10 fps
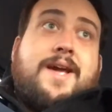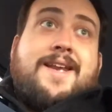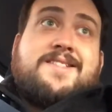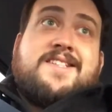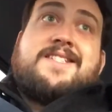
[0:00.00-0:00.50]
It
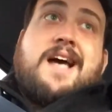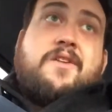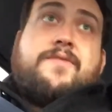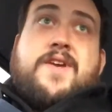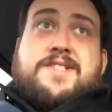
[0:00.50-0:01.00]
is a
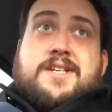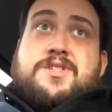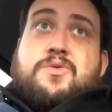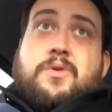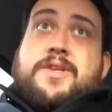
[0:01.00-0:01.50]
south-facing
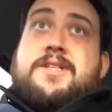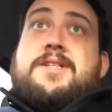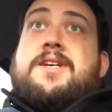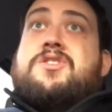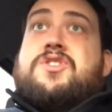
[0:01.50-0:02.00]
school. The
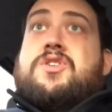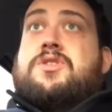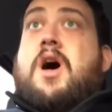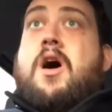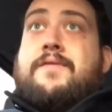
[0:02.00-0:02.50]
teacher's
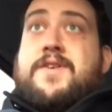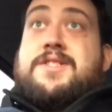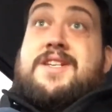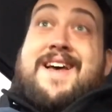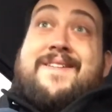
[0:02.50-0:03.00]

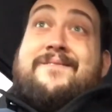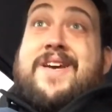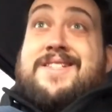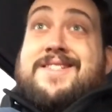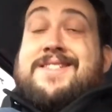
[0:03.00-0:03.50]
office
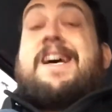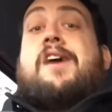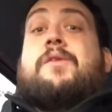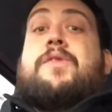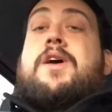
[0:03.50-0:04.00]
faces
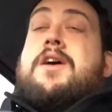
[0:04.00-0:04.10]
south.